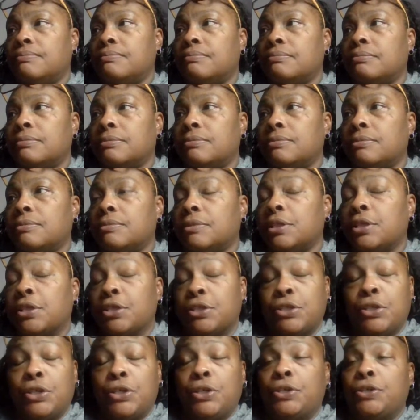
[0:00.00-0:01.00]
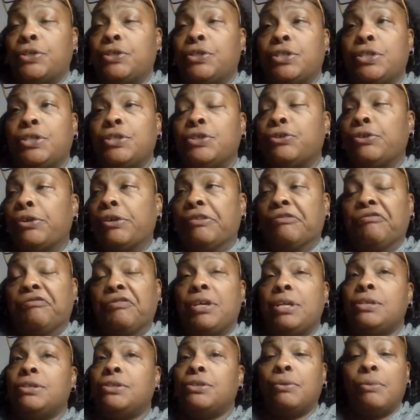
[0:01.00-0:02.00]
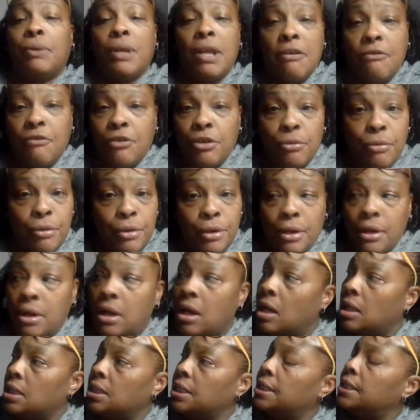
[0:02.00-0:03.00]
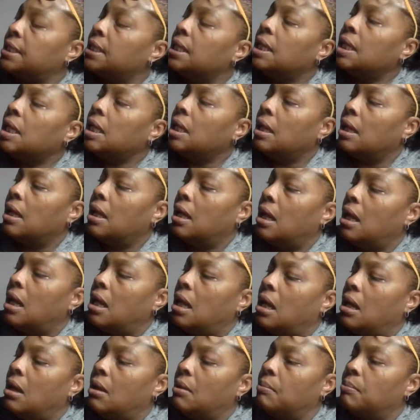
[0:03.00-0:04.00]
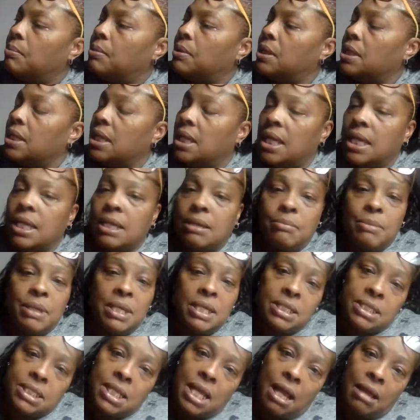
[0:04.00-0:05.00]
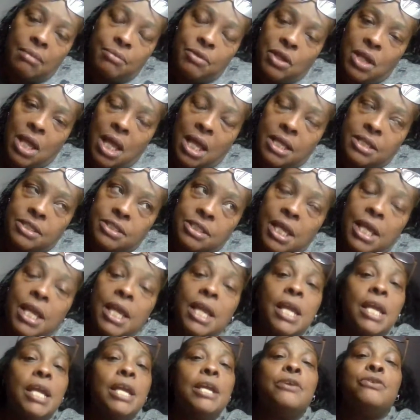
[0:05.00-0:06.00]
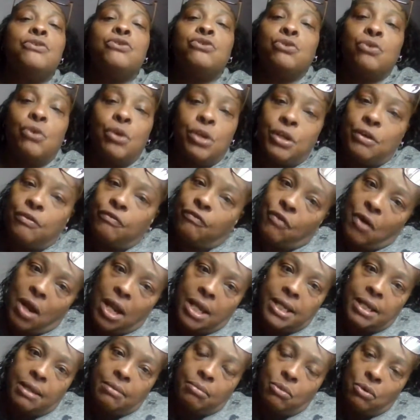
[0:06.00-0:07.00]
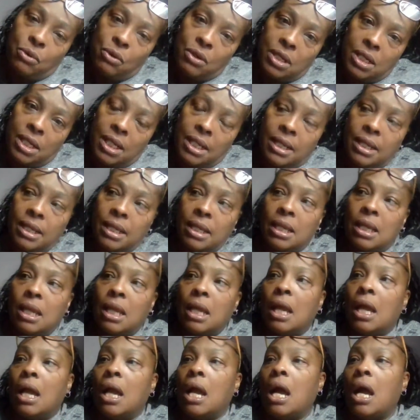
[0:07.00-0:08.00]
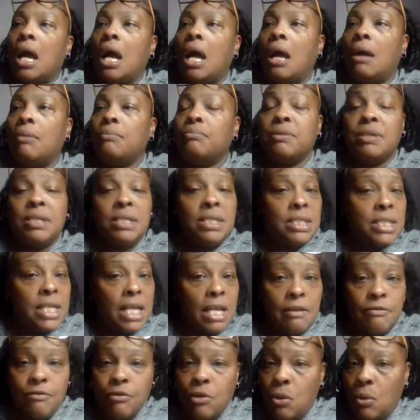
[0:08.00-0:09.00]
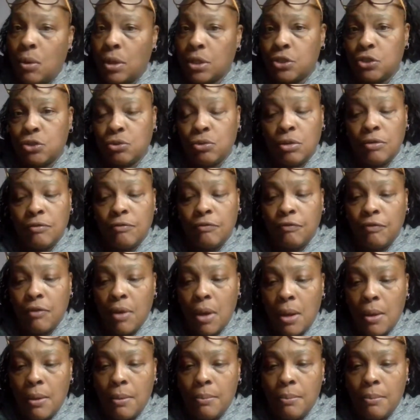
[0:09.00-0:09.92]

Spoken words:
excursions or events or whatever you want to call it. But yeah, in the meantime, you guys, enjoy your Friday morning. Be safe going to and from.